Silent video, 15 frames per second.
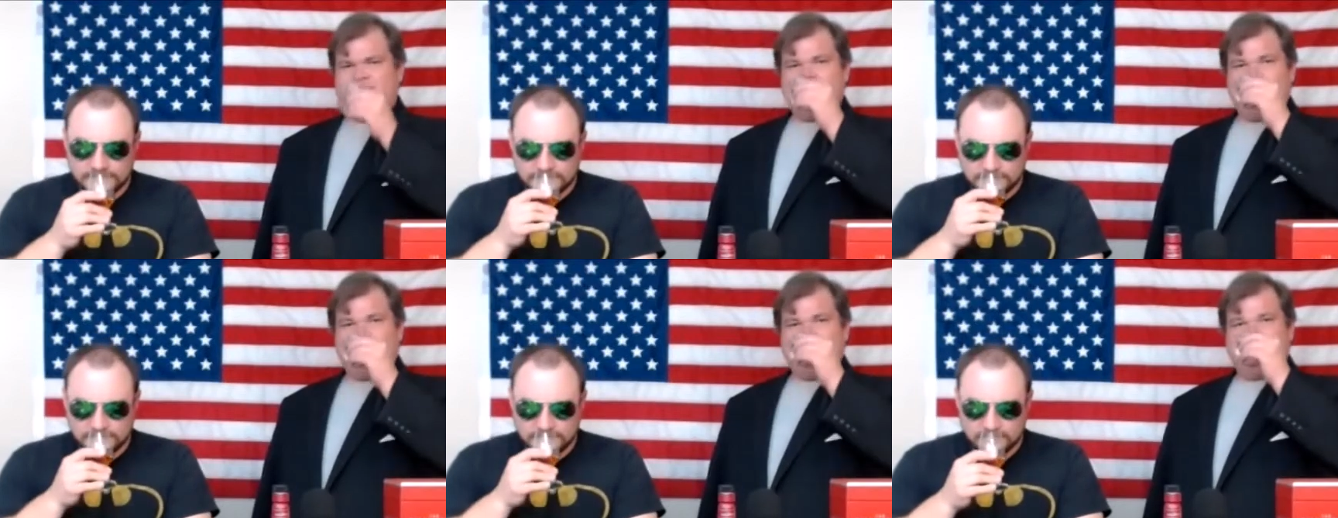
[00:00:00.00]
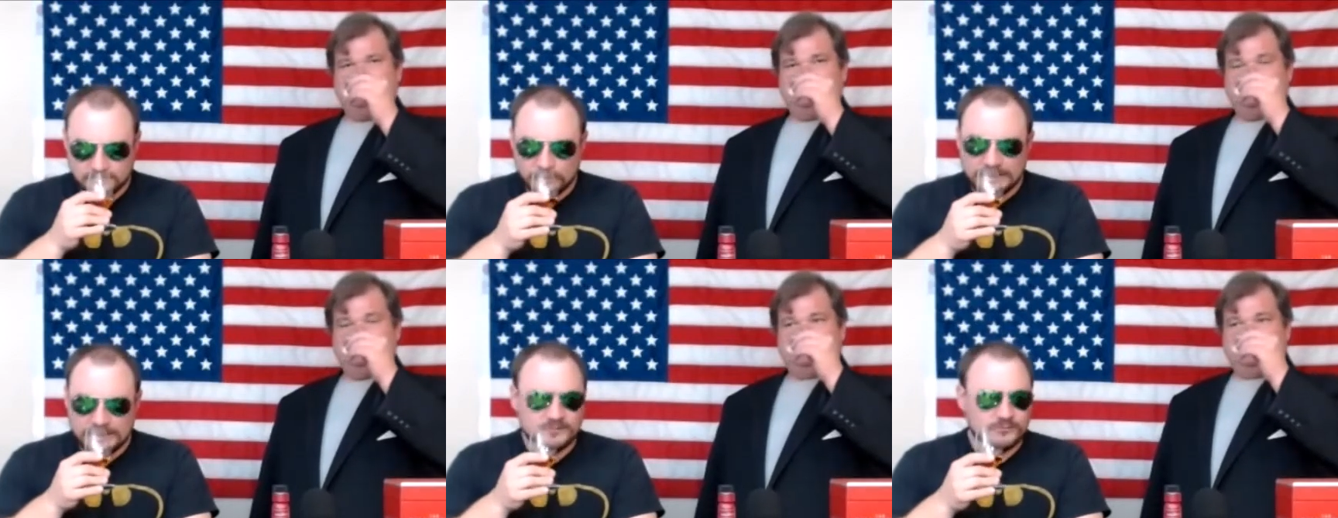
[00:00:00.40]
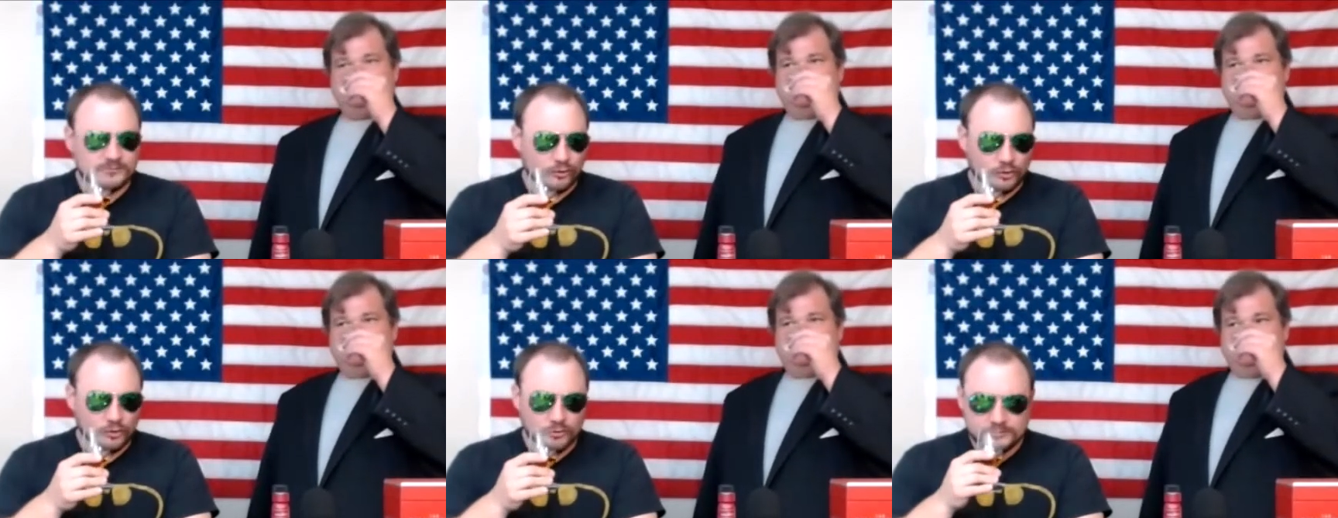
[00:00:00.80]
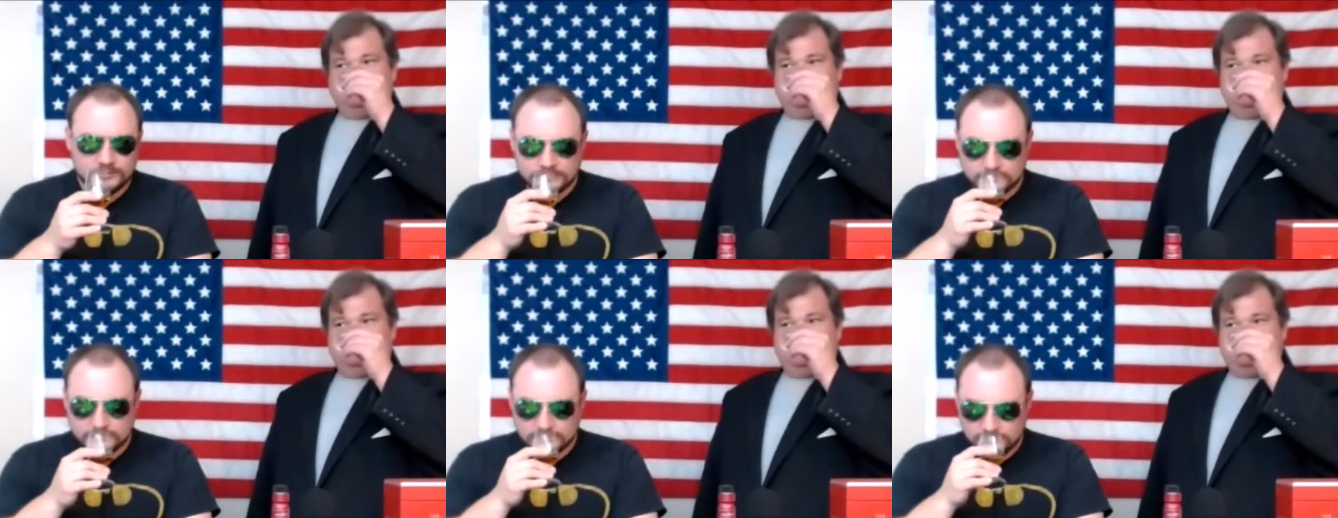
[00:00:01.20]
Speaker 1: a sweet fruit.
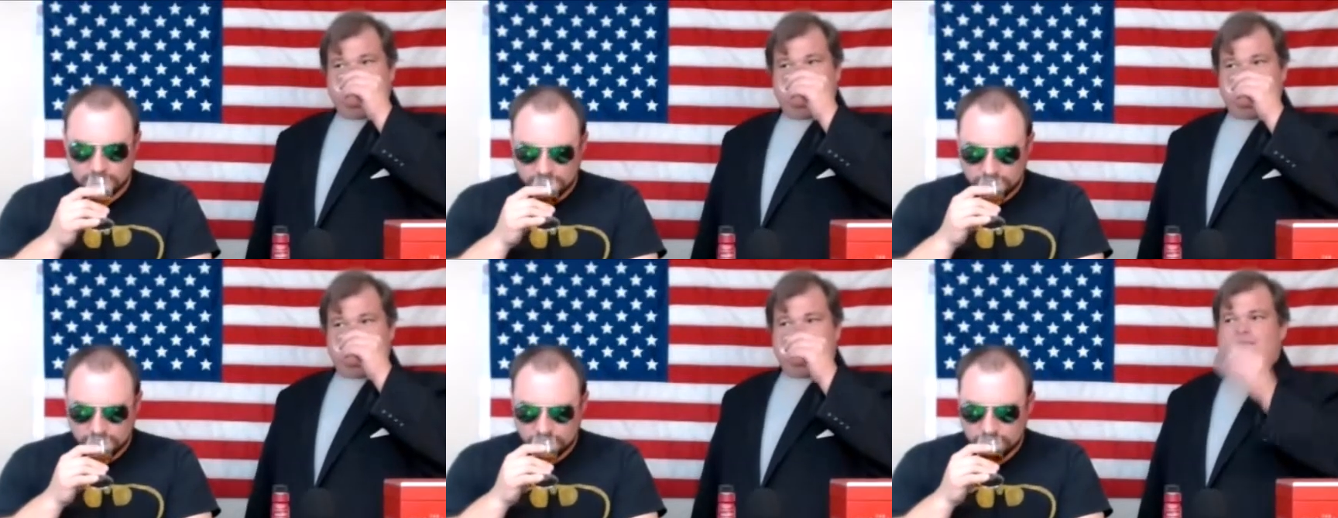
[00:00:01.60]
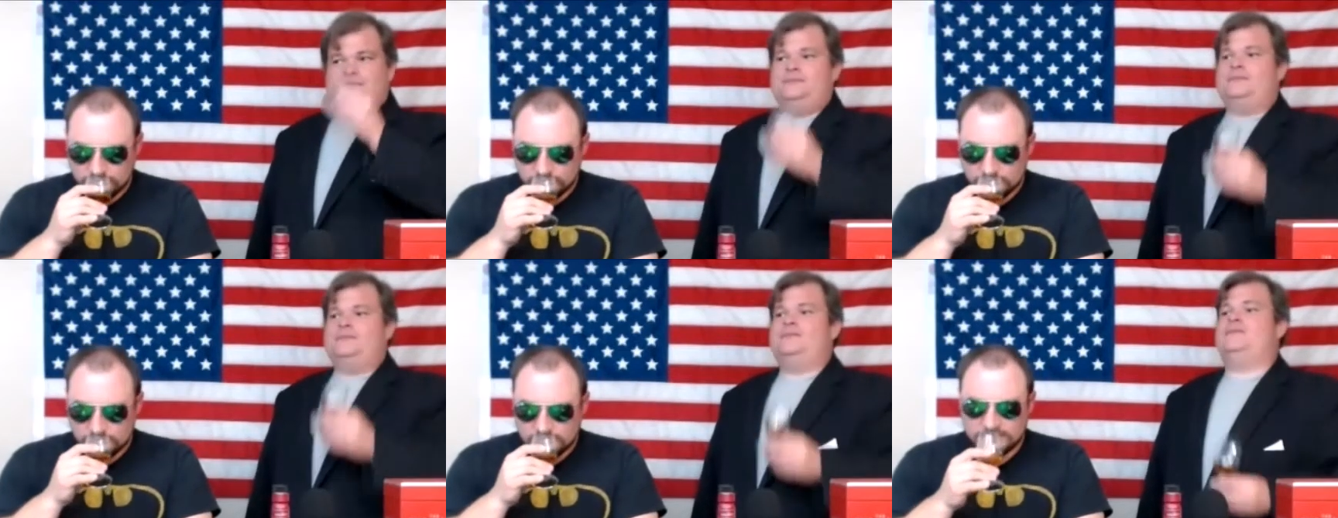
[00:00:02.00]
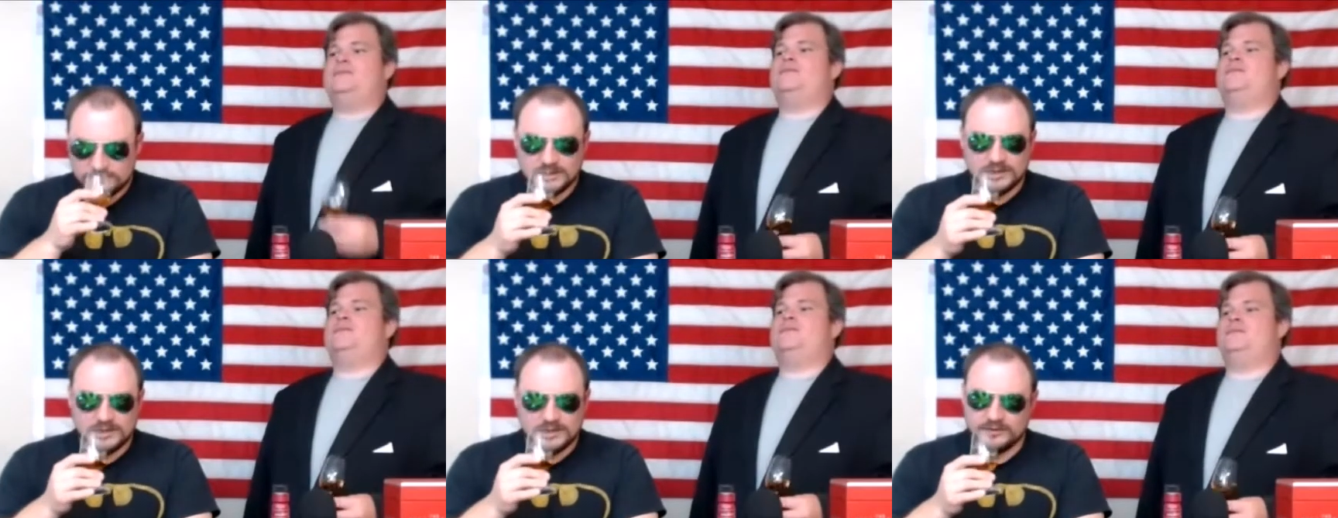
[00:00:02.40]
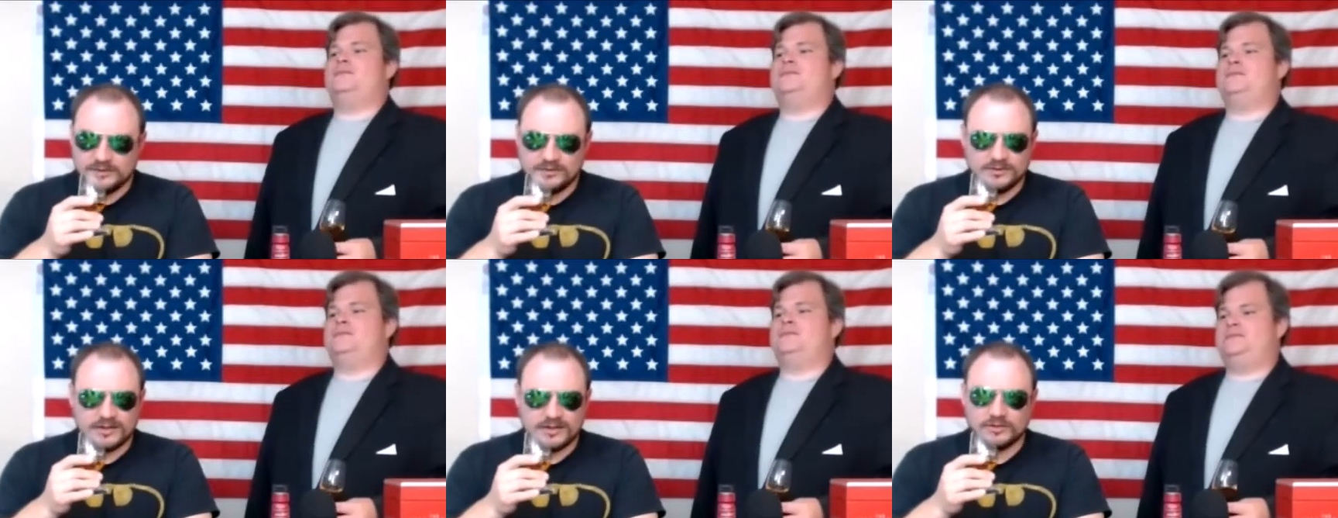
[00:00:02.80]
It is.
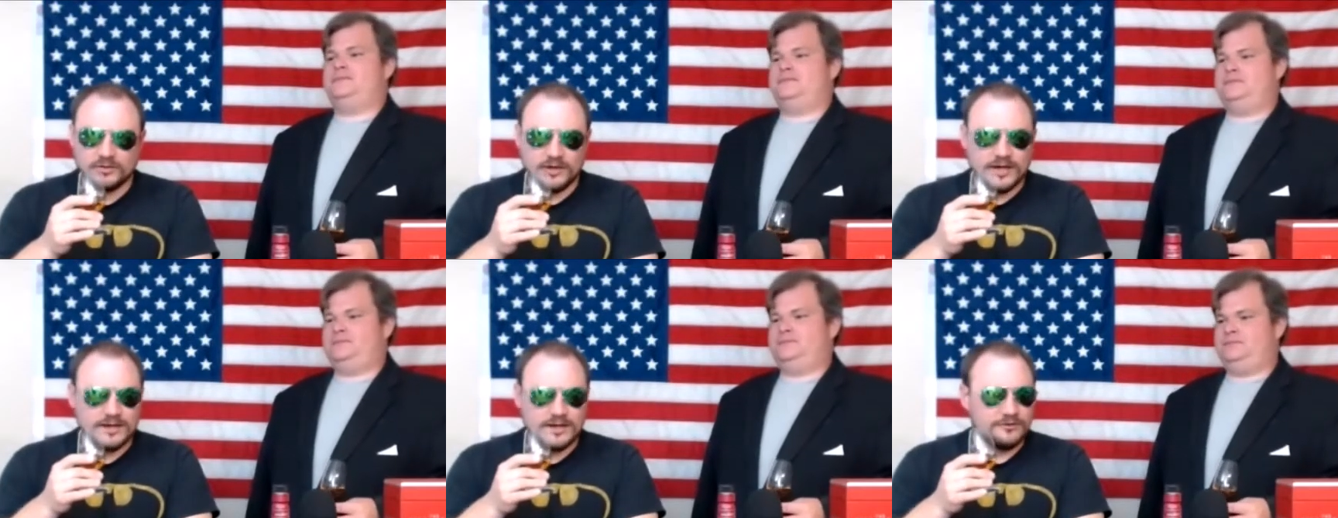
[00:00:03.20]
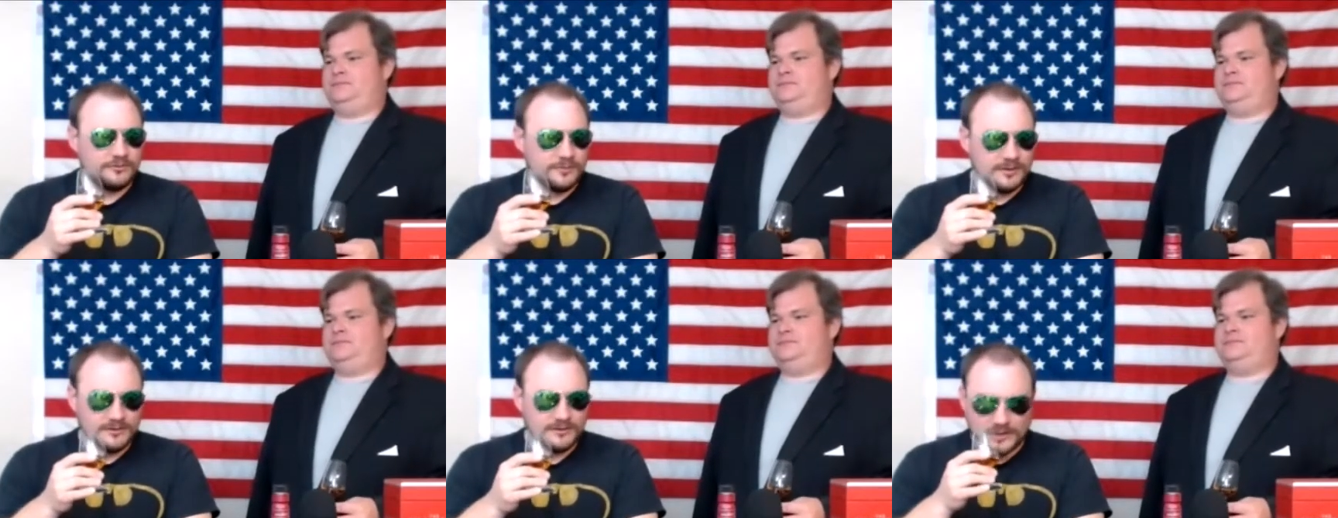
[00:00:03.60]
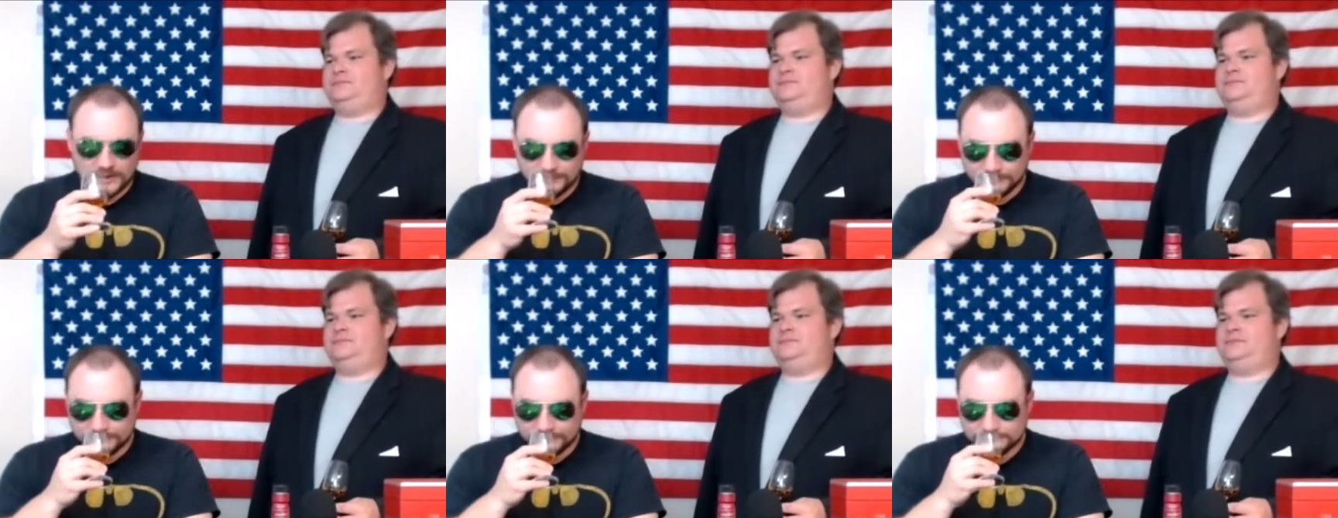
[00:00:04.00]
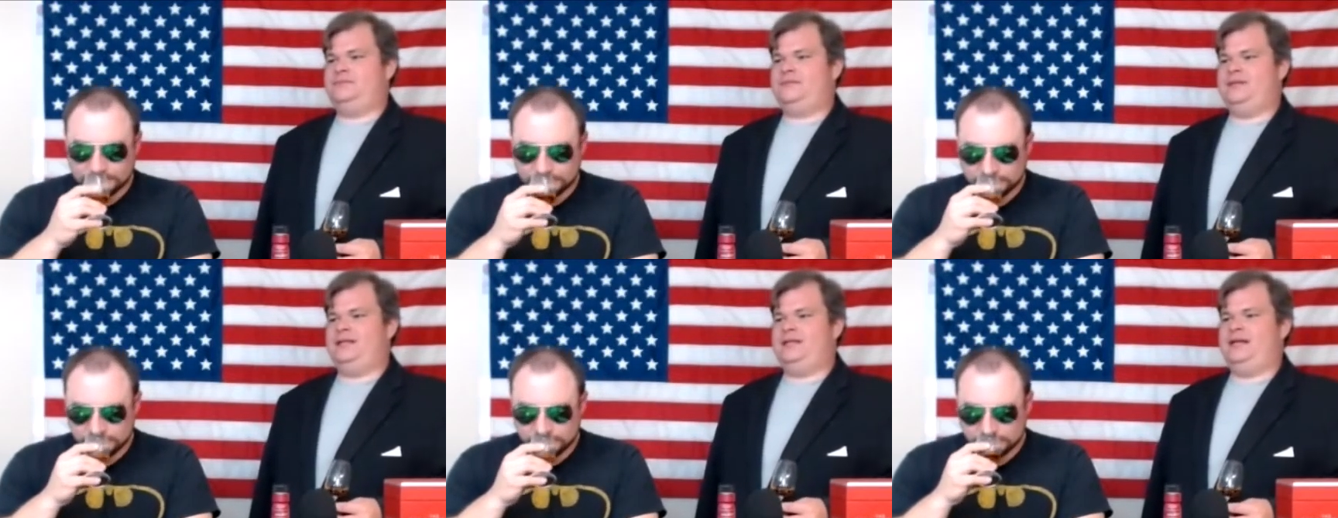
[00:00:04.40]
It's like a Granny Smith apple.
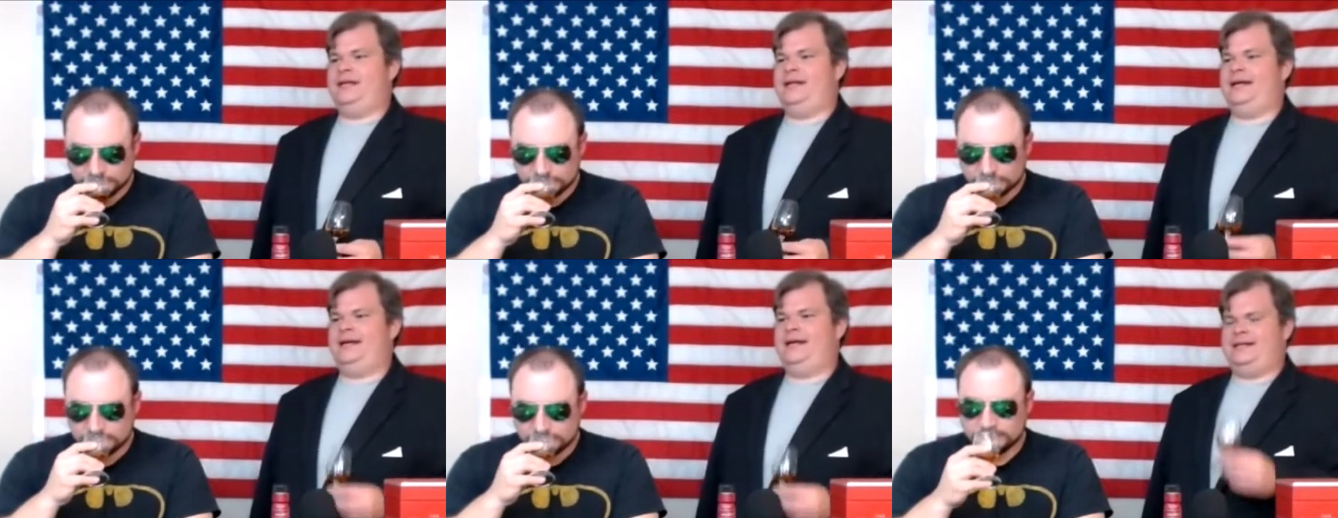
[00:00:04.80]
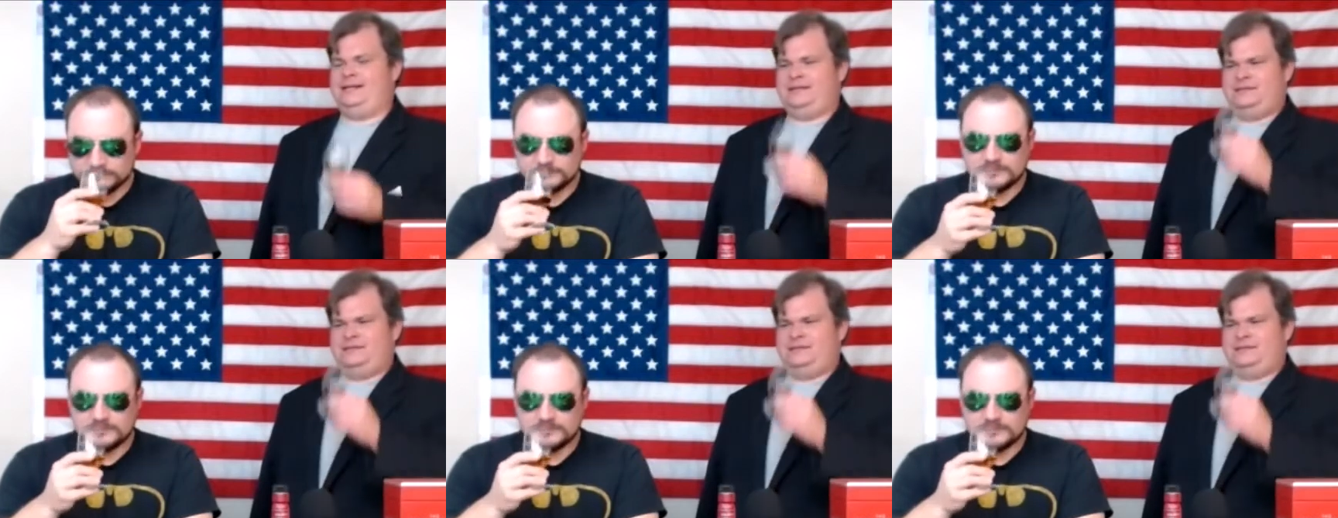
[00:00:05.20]
Yeah.